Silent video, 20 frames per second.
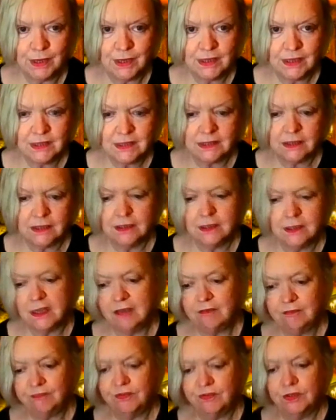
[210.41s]

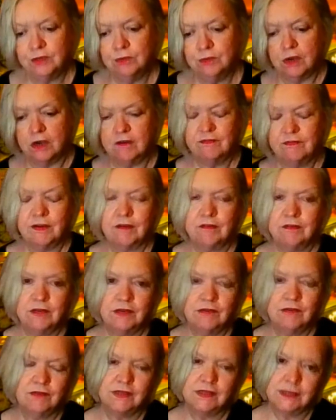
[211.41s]
person if you are
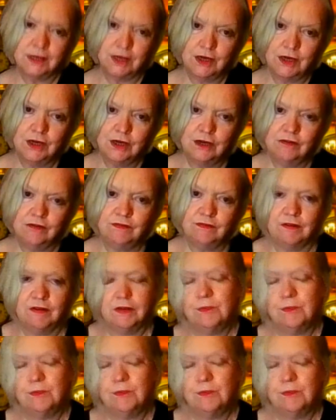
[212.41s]
very reserved